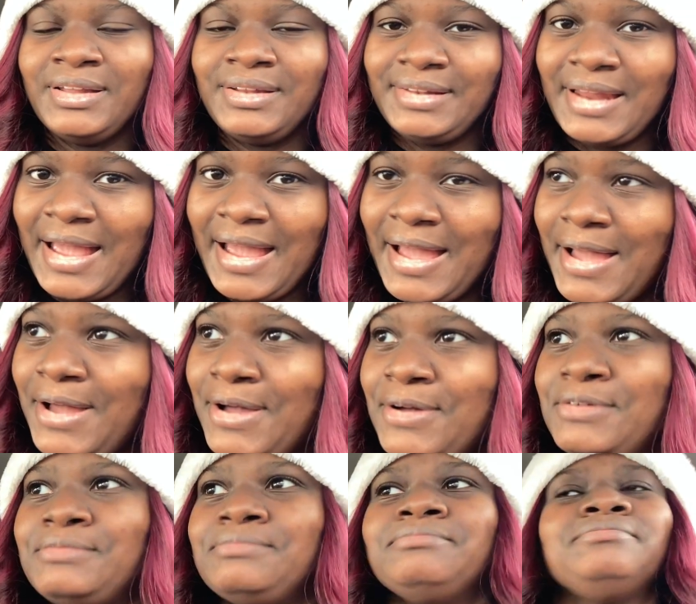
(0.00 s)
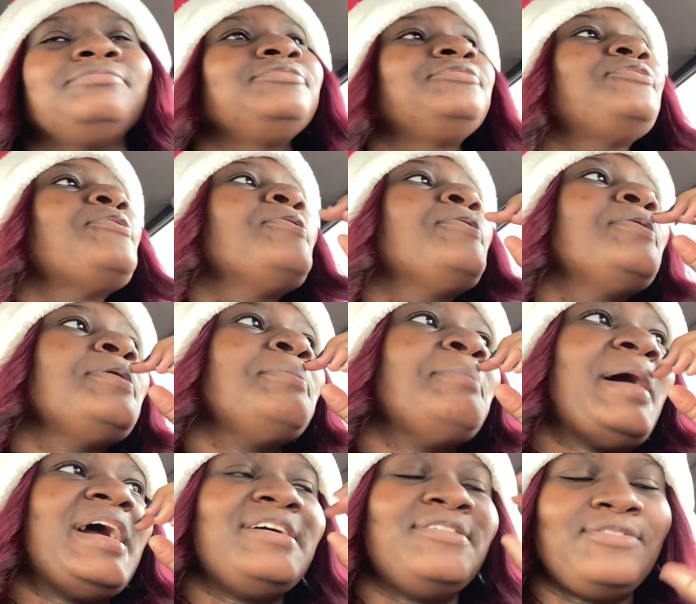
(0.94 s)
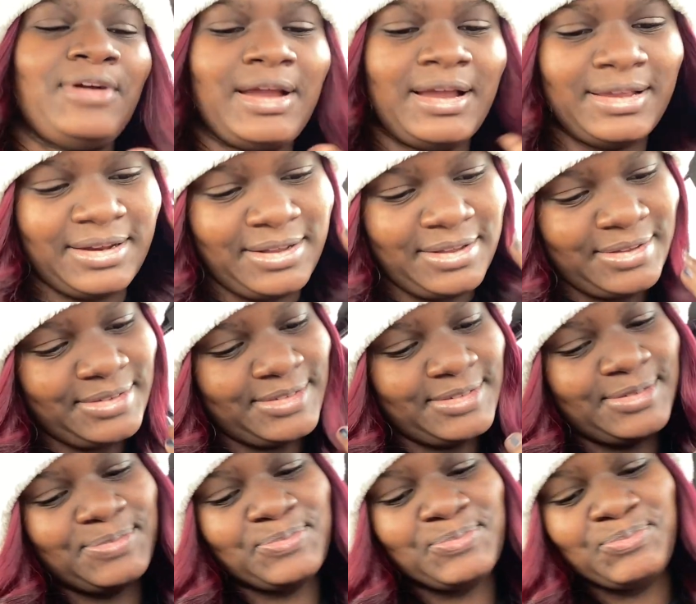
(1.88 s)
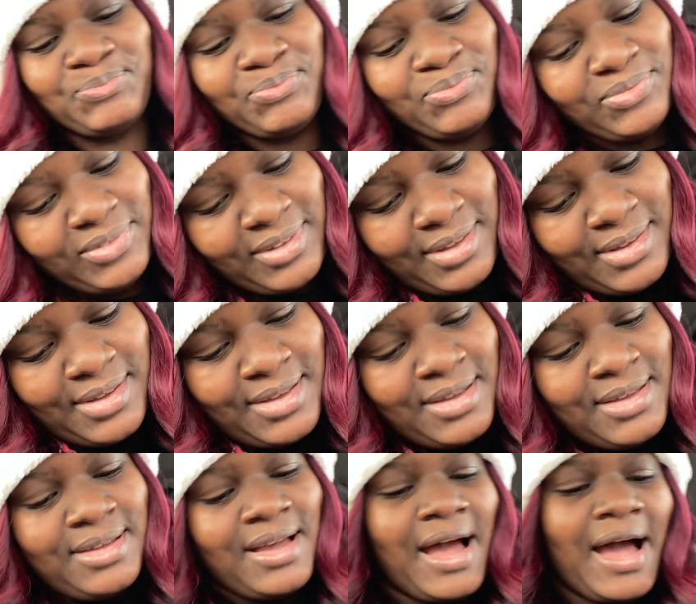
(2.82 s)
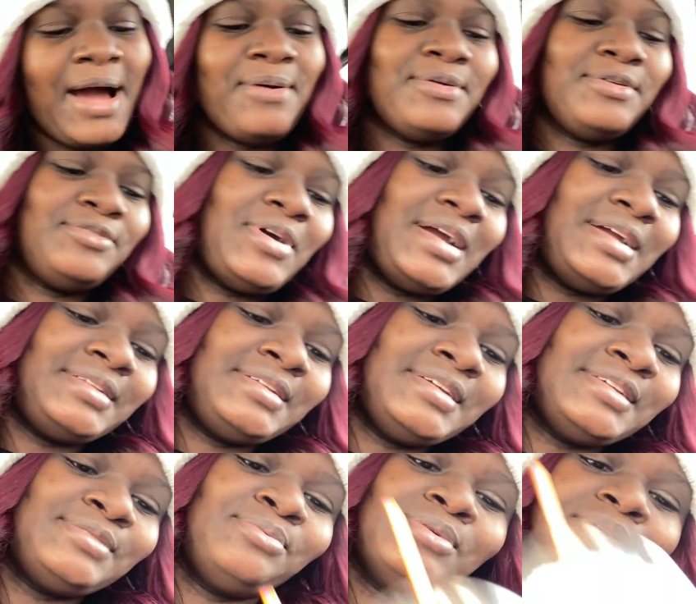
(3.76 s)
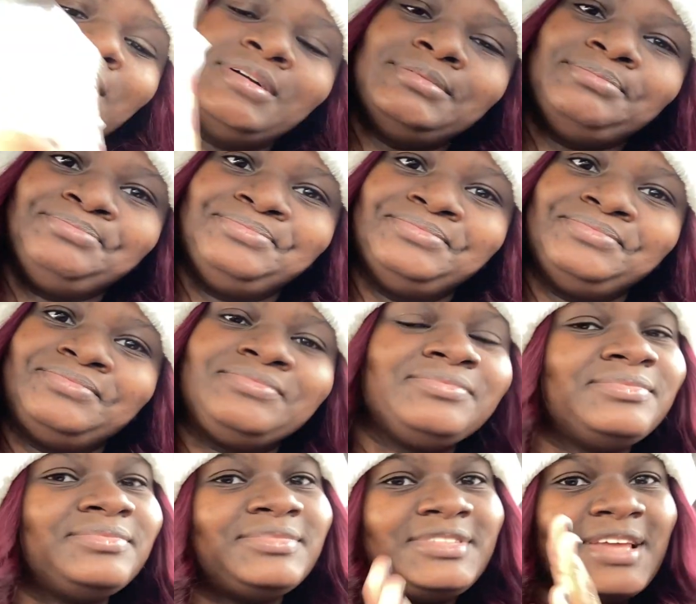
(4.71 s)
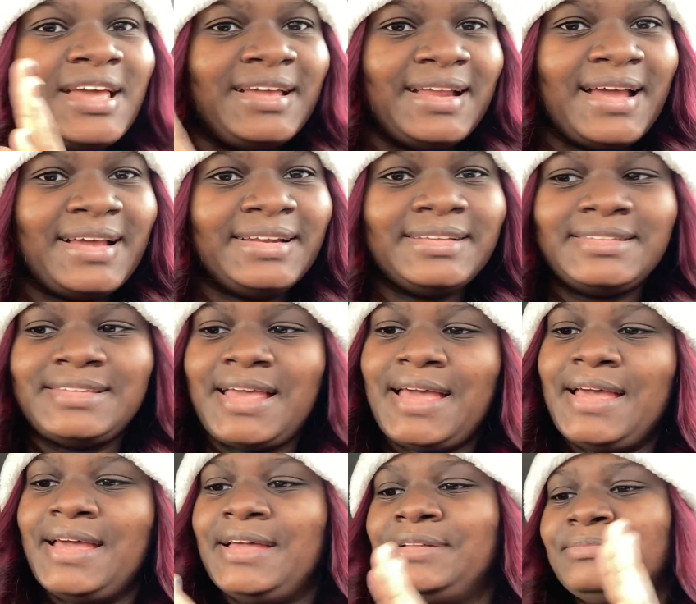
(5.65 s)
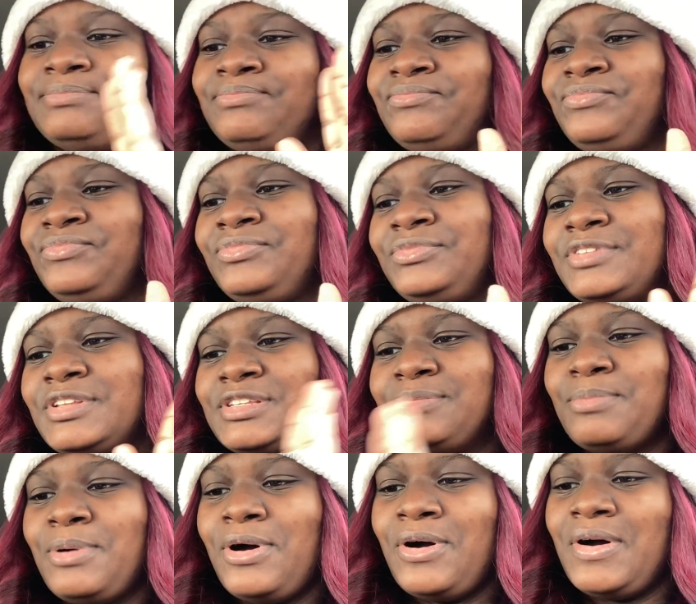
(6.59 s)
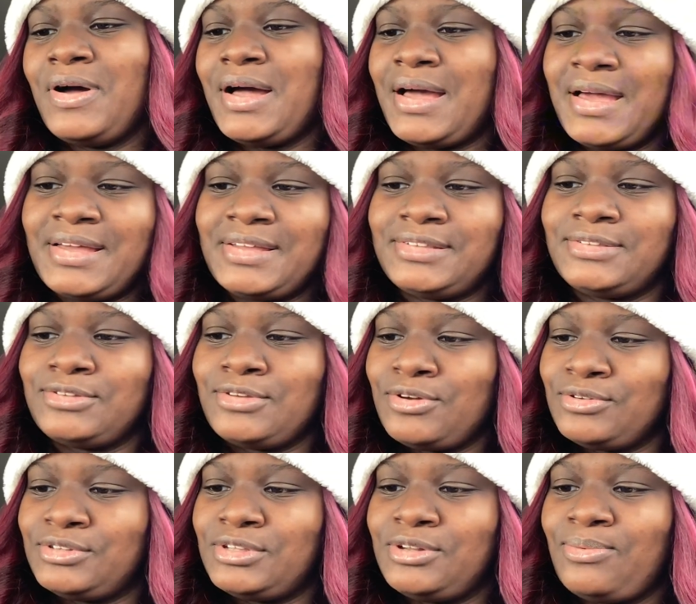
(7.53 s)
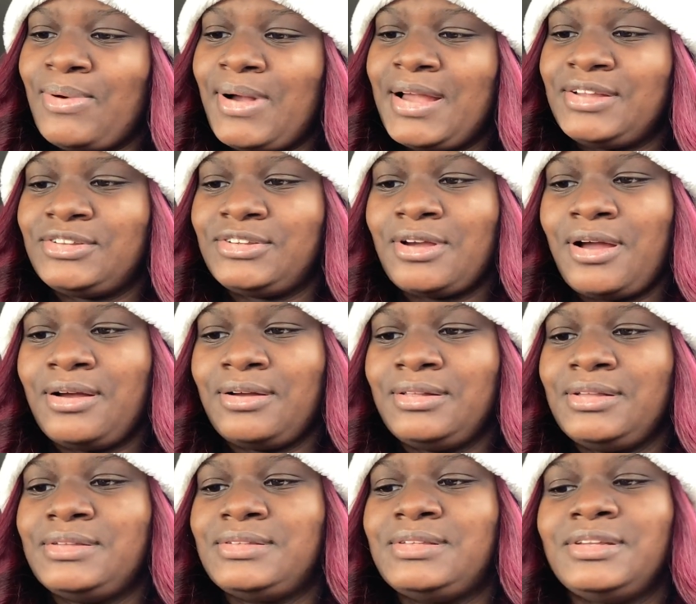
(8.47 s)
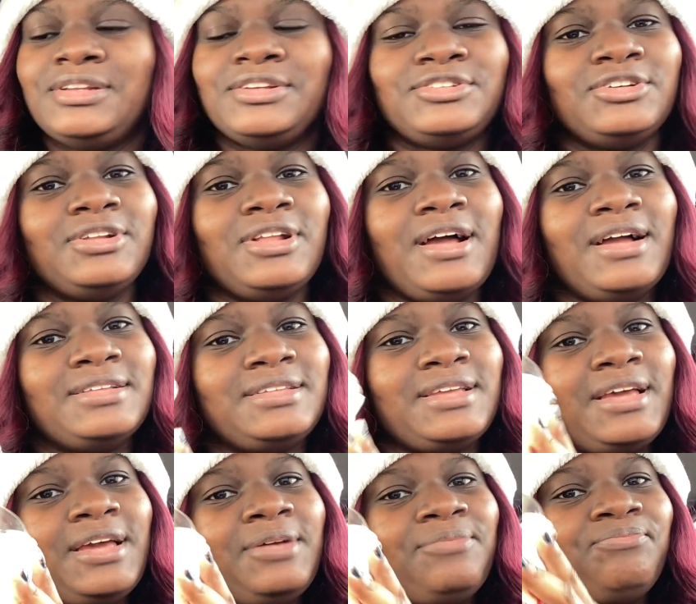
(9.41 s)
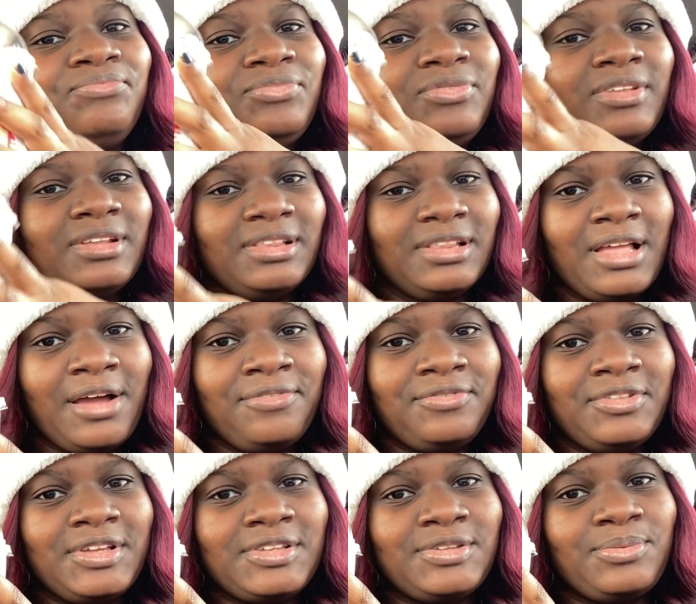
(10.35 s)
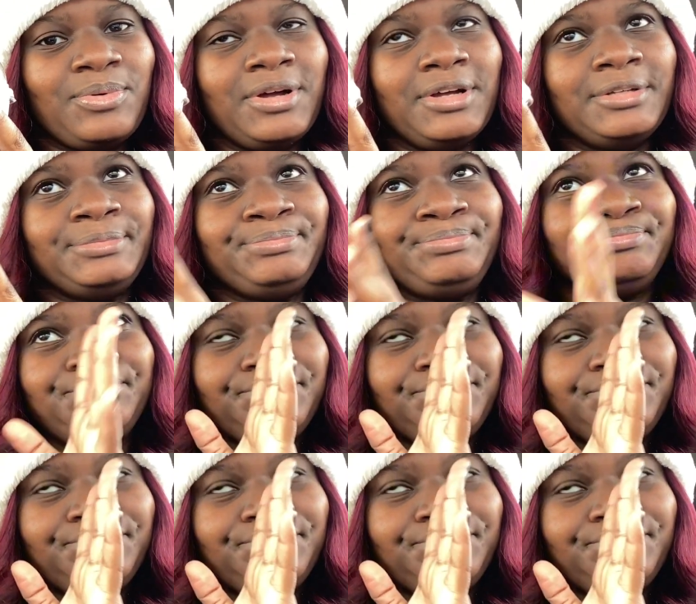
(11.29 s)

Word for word: Now for my ratings. I would rate this one 10 out of 10. The small ice toasted white chocolate signature latte. Love this one.